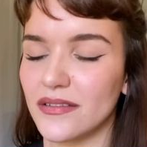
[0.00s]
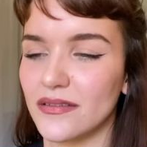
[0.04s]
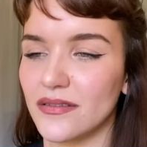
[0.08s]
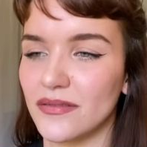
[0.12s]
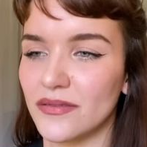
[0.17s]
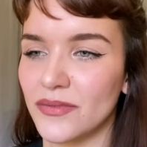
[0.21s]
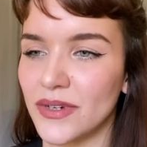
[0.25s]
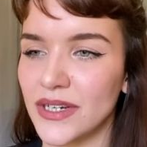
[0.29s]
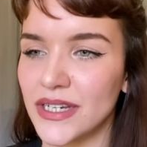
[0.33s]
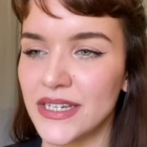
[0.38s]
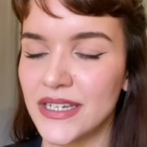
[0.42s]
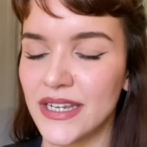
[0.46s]

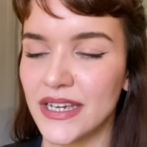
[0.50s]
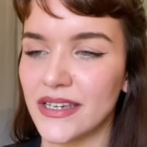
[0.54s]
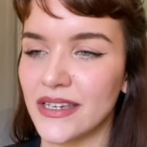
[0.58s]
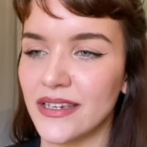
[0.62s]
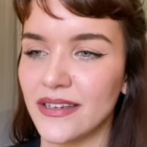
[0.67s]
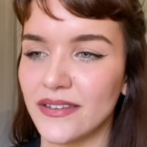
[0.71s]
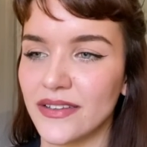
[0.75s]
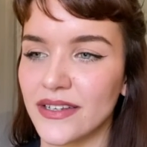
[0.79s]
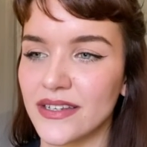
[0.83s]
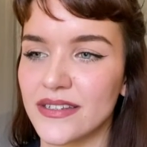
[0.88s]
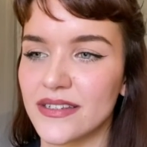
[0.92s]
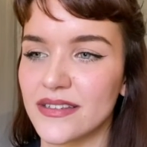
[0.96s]

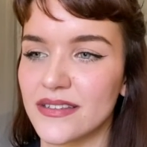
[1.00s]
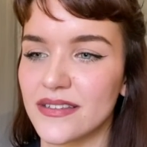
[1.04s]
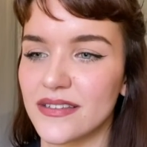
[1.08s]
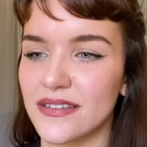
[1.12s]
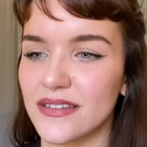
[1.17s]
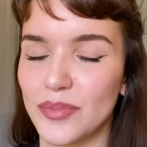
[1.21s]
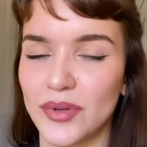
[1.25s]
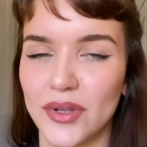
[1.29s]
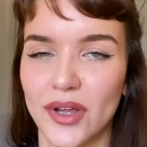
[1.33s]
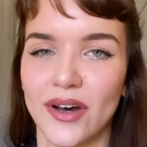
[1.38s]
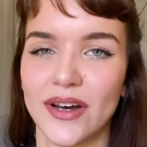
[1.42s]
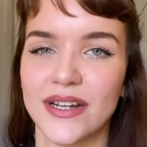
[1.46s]
ridiculous
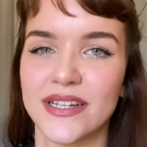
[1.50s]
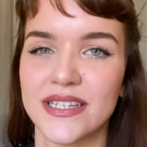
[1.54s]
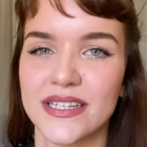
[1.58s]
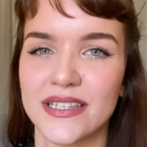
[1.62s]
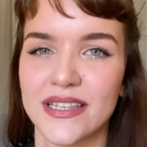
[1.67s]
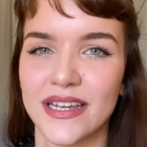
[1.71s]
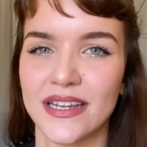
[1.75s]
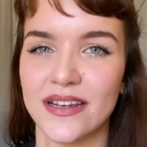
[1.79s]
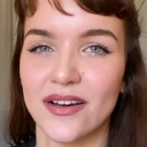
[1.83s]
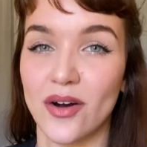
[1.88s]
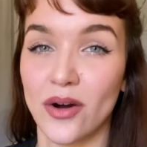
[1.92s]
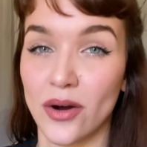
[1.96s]
plots
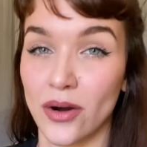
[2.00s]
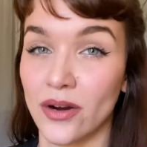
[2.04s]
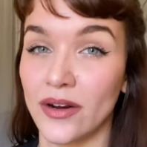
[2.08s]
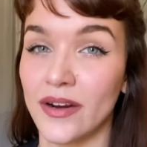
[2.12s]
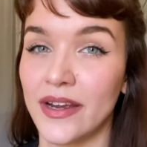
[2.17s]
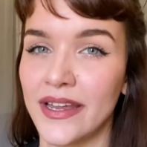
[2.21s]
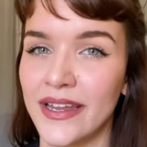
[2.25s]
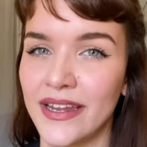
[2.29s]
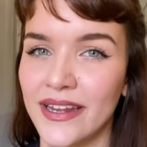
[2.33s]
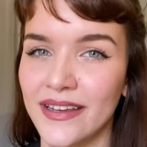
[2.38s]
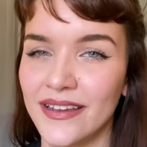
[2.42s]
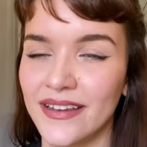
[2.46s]
that are
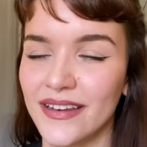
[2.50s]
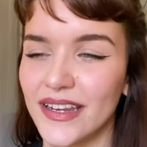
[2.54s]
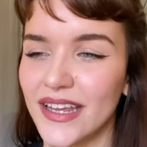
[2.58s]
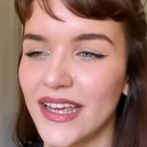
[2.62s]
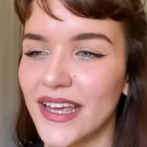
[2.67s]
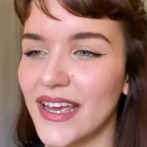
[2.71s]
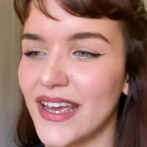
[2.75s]
in it